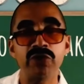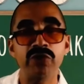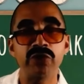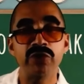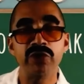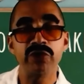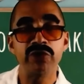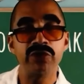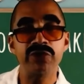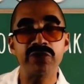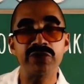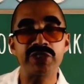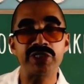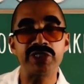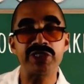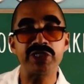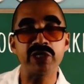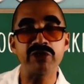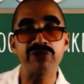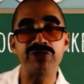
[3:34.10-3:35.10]
You're, you're
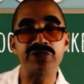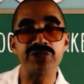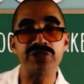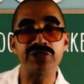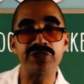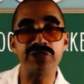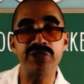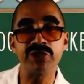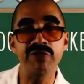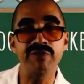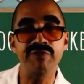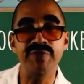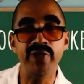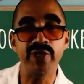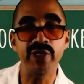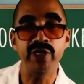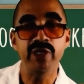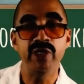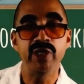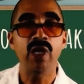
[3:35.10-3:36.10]
just so
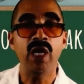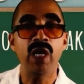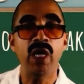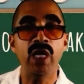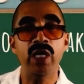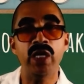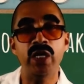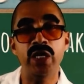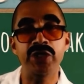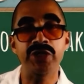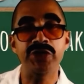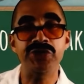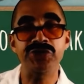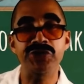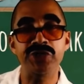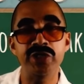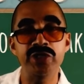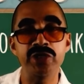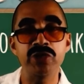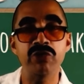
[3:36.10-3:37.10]
stupid. I had to
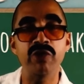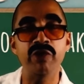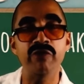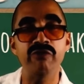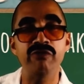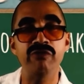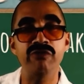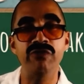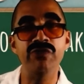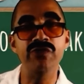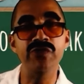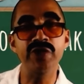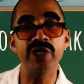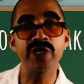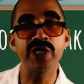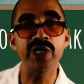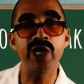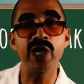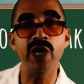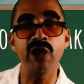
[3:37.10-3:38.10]
send you a
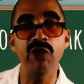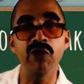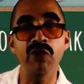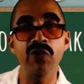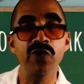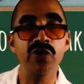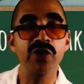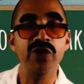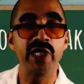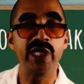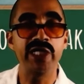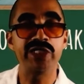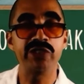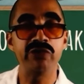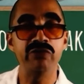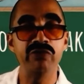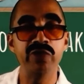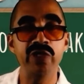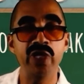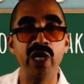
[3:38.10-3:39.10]
video to
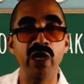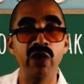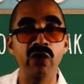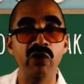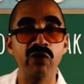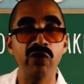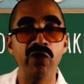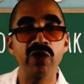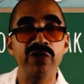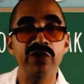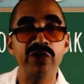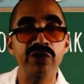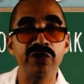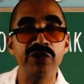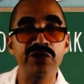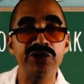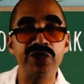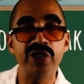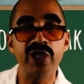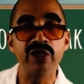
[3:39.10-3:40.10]
let you know
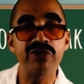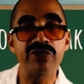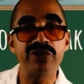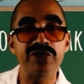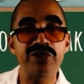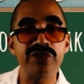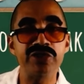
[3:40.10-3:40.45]
you're so